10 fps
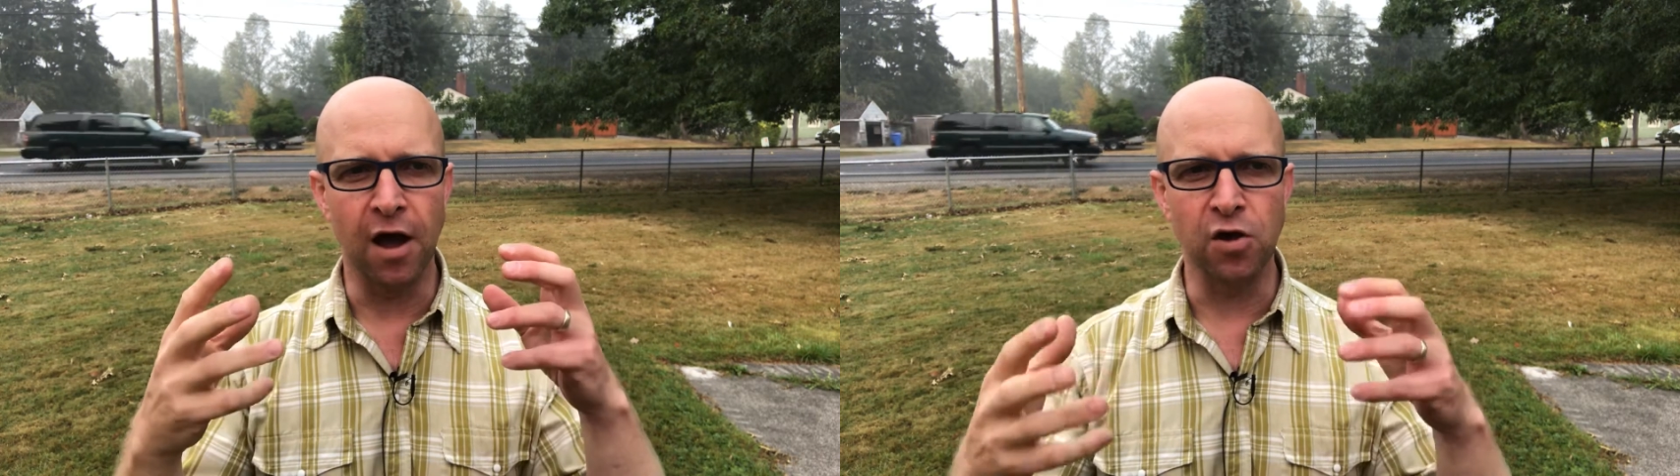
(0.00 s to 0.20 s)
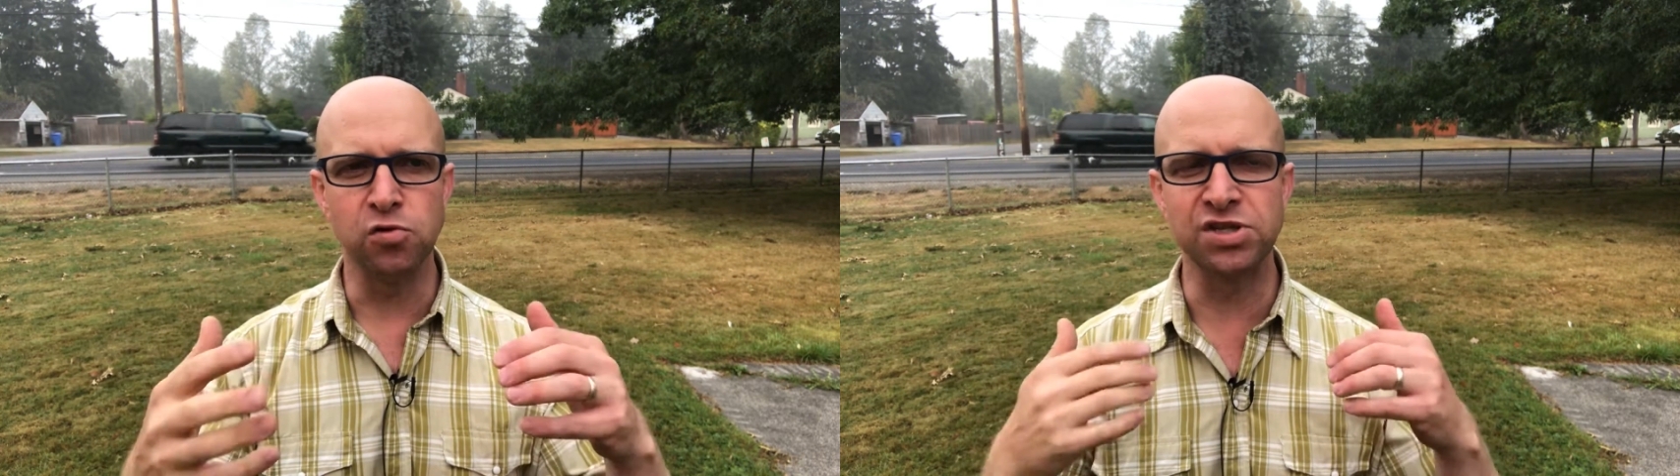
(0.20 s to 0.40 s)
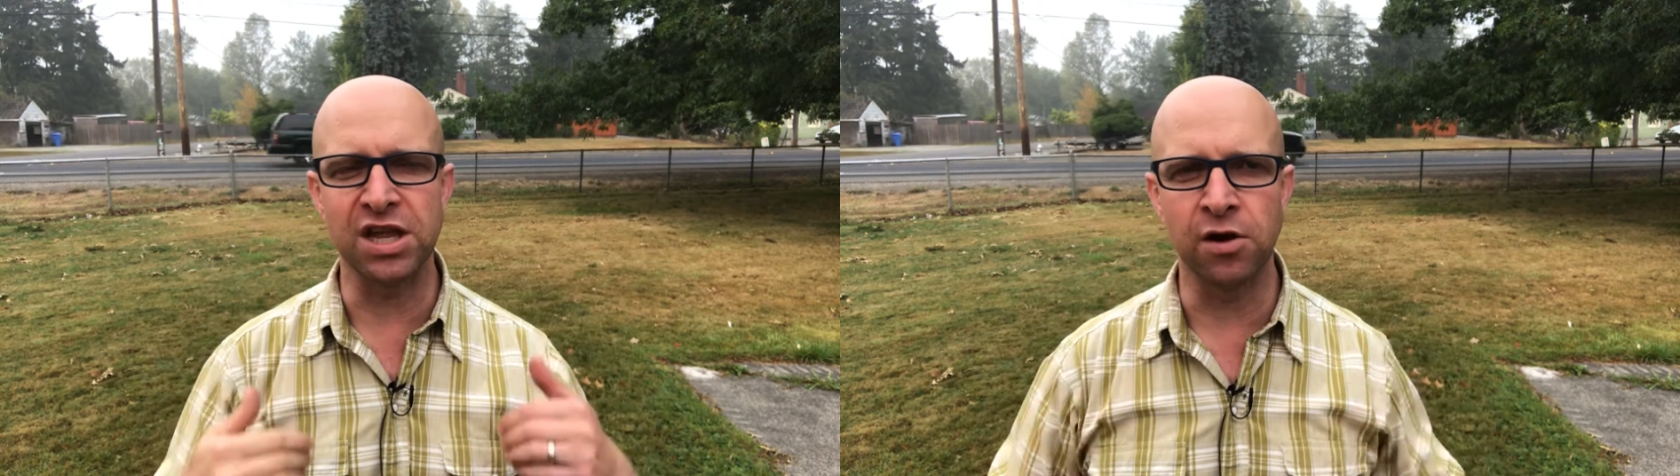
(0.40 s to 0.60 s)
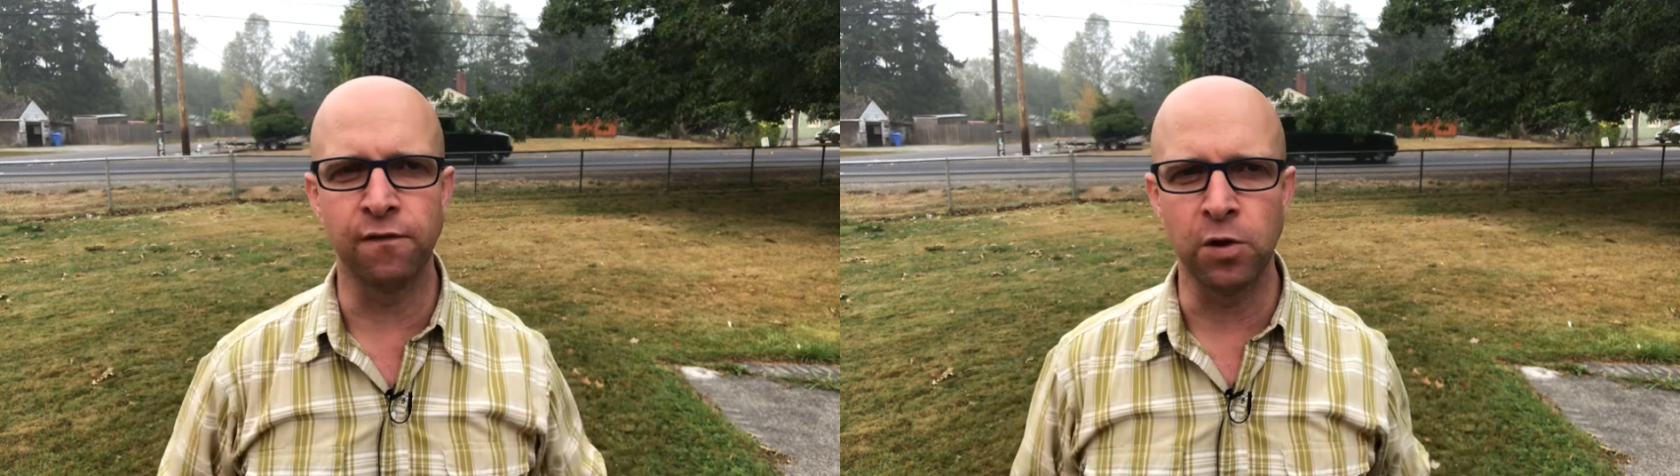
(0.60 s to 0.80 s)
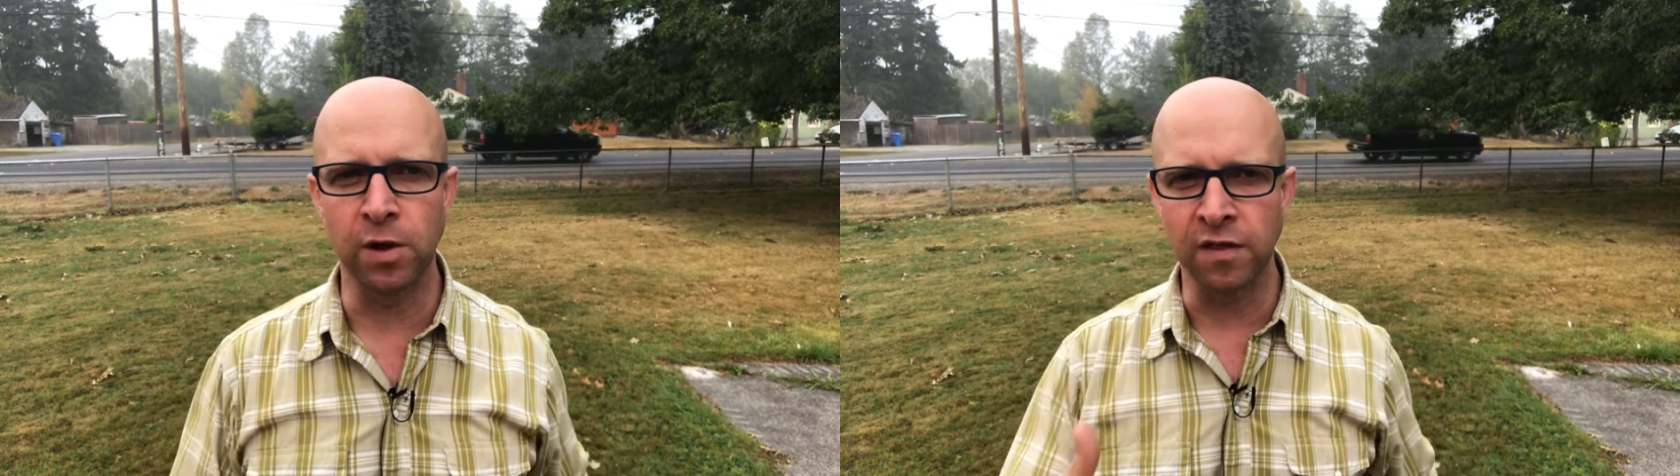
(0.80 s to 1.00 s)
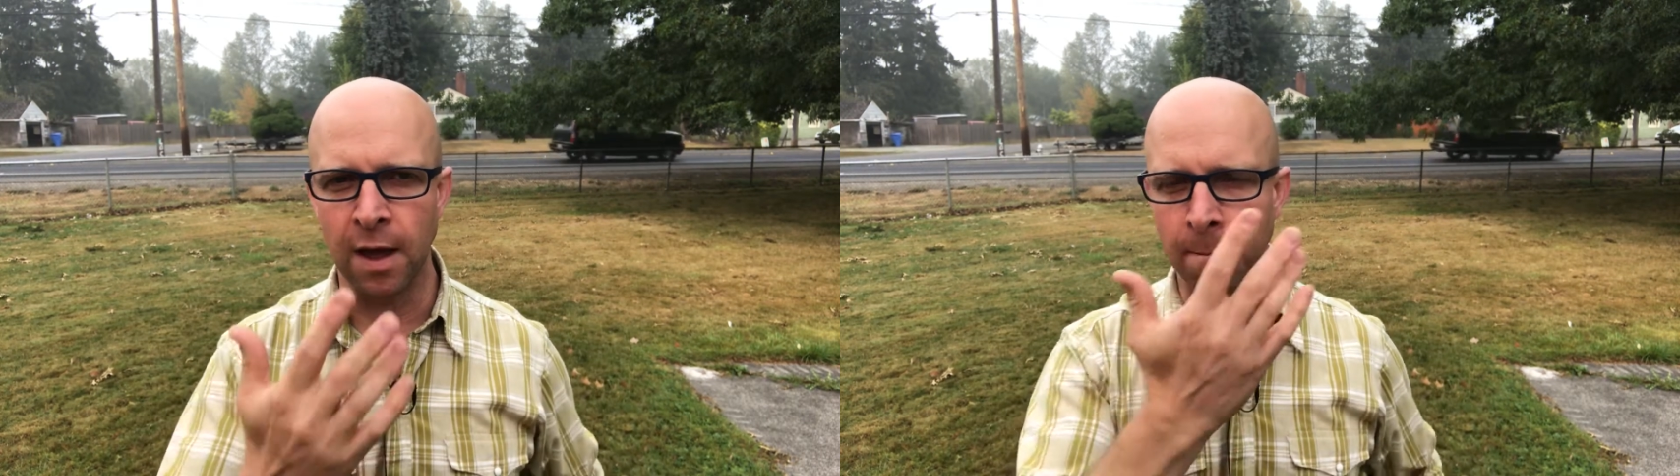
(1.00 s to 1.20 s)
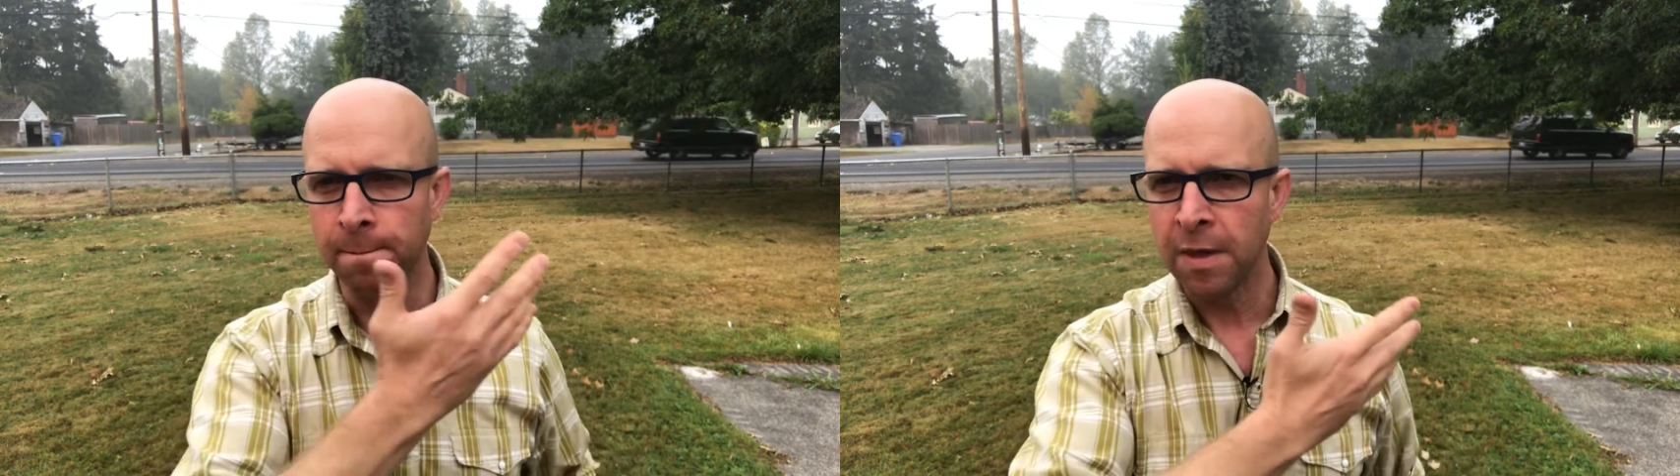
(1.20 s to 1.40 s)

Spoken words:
who's interviewing them